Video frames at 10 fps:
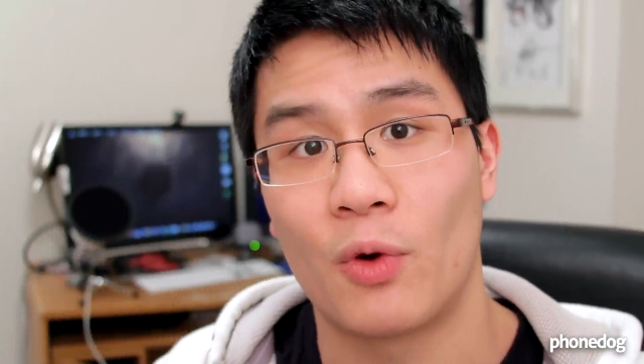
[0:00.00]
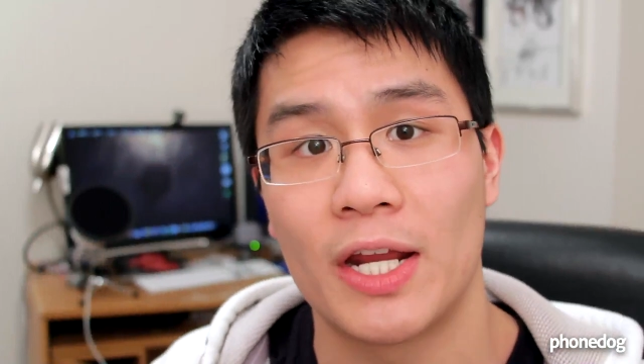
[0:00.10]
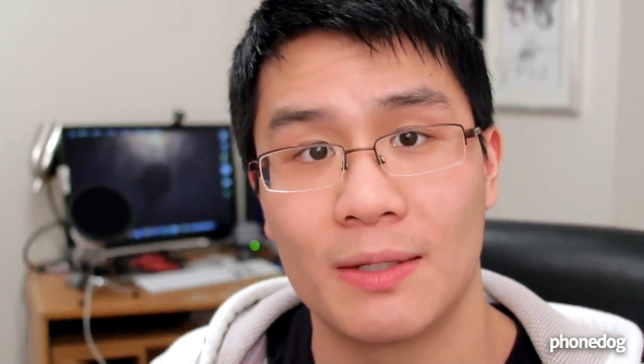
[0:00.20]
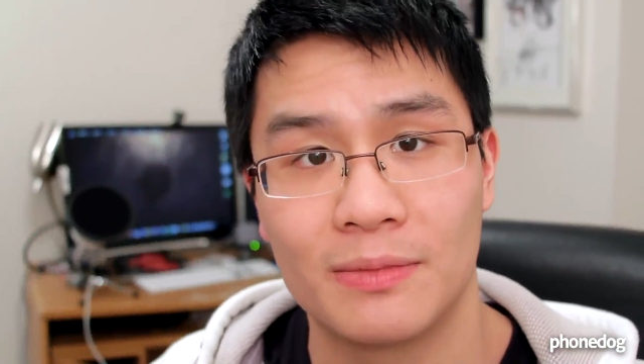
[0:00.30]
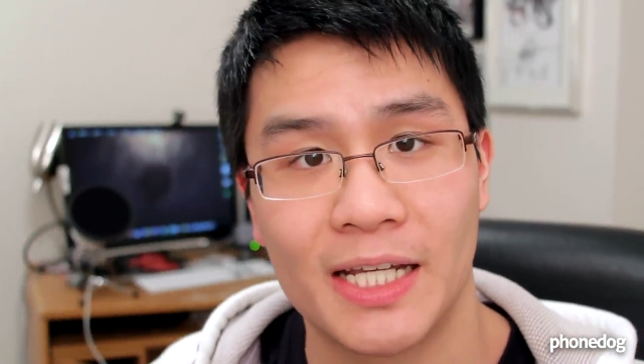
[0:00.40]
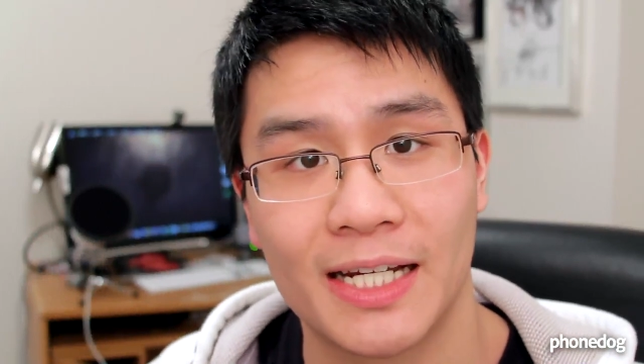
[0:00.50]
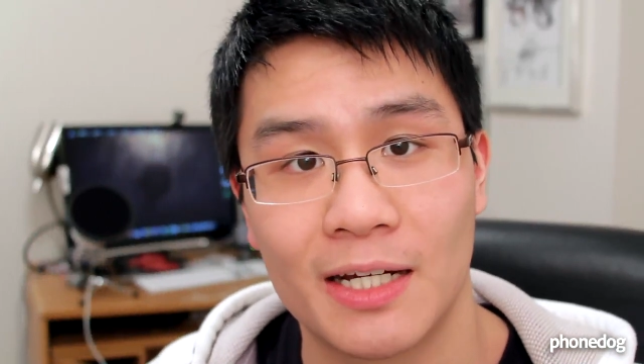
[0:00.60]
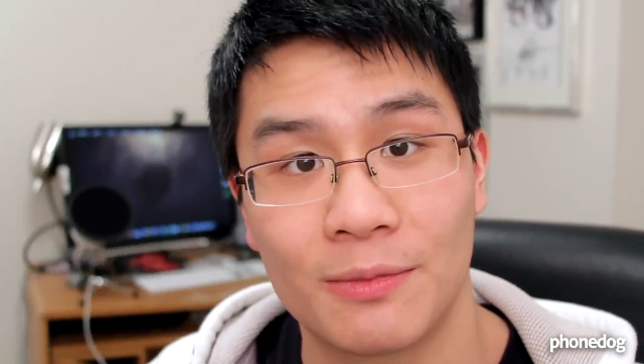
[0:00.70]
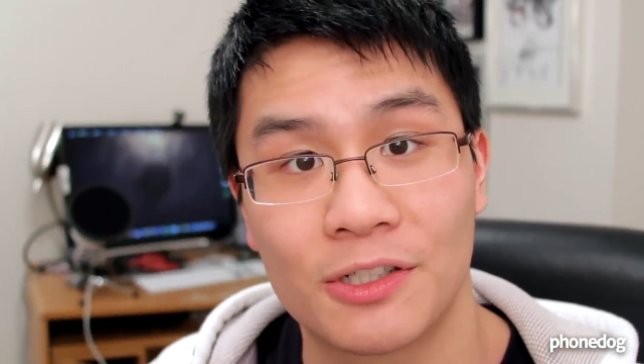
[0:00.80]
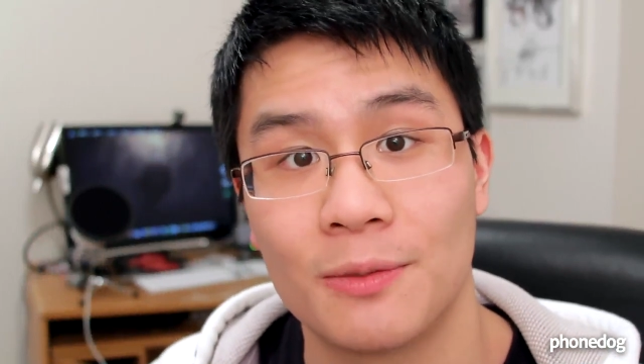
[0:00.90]
random ticket
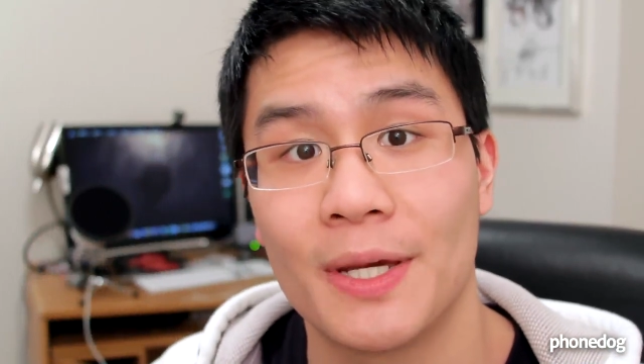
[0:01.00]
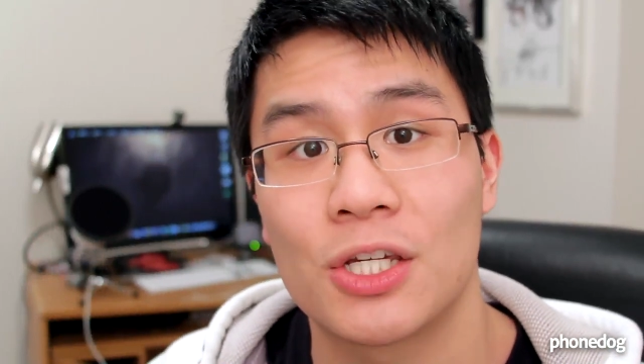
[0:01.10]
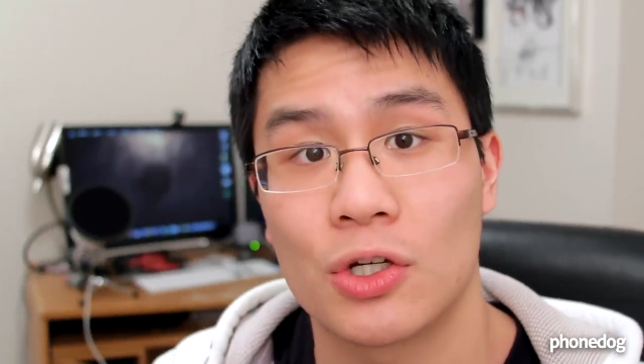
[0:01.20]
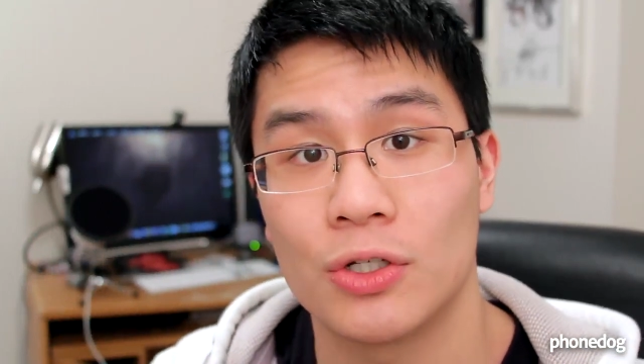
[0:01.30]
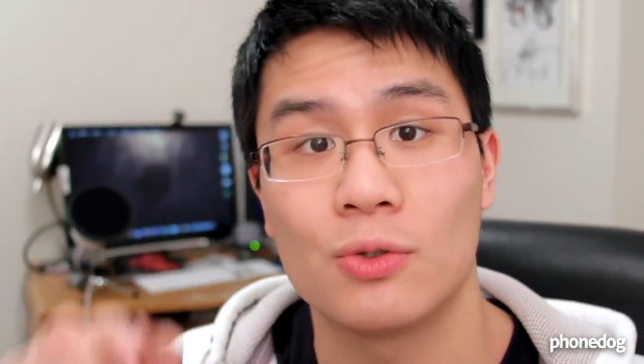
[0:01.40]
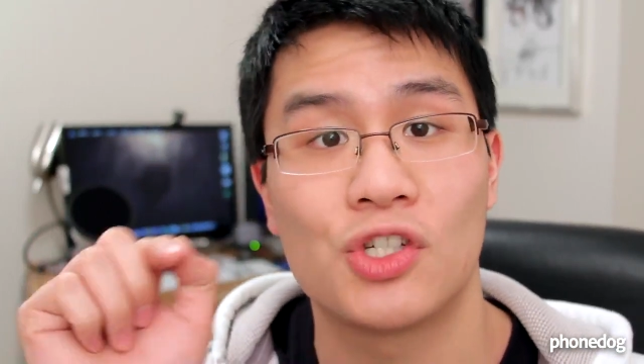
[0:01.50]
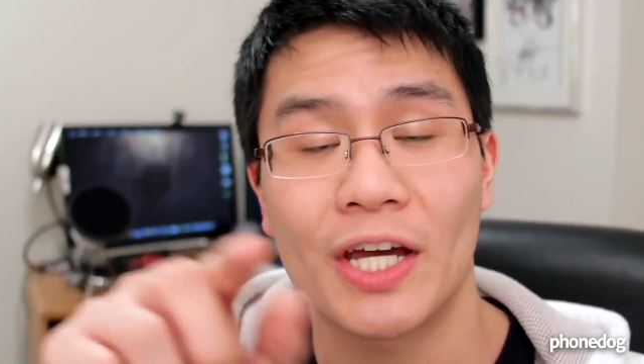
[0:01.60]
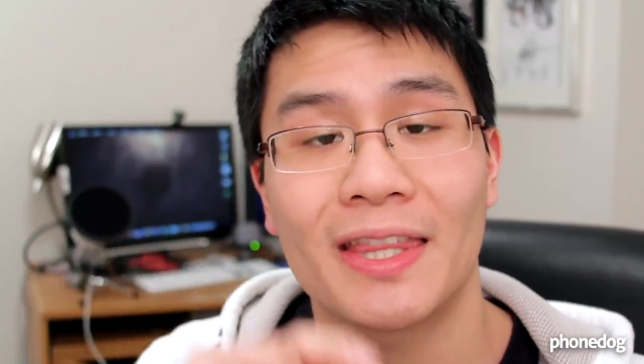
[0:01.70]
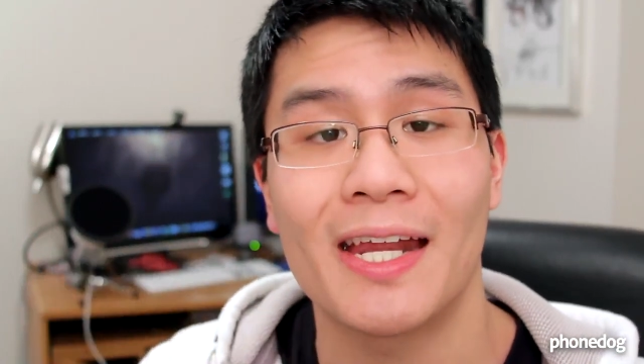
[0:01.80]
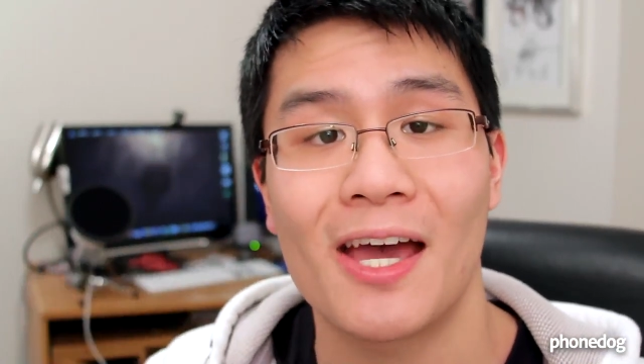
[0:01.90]
numbers, so make sure you
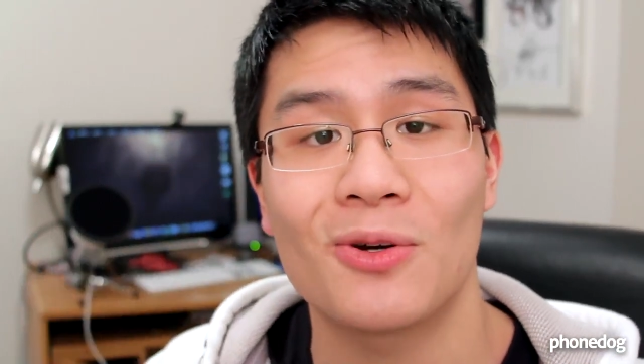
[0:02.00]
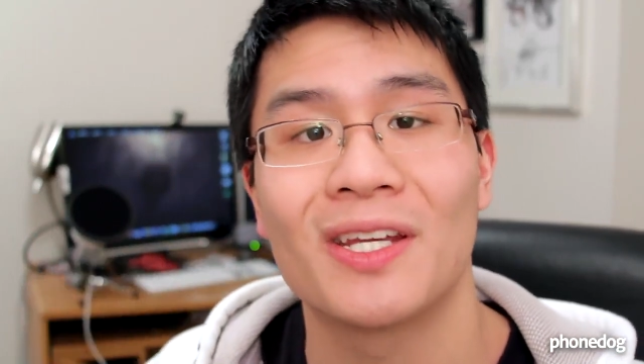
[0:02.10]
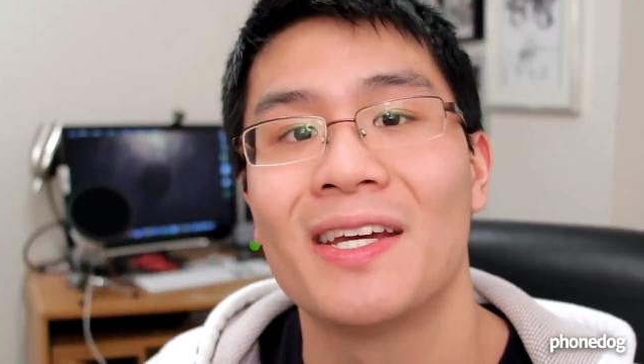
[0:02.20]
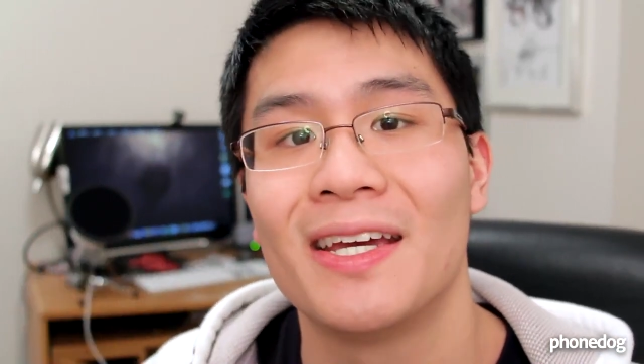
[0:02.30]
check that out